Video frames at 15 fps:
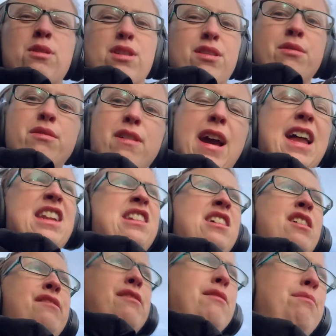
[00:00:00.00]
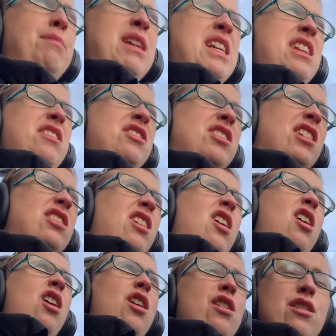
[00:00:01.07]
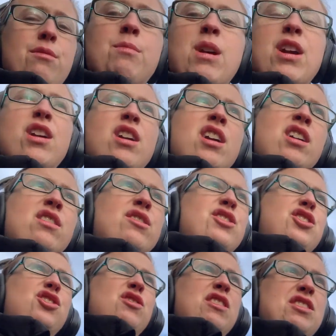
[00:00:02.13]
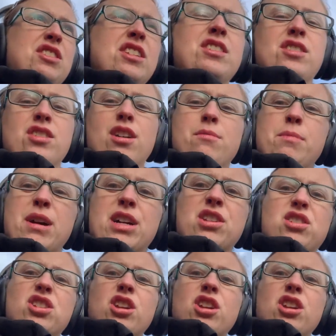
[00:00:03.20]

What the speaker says: has had enough of being stuck at home, restricted so much.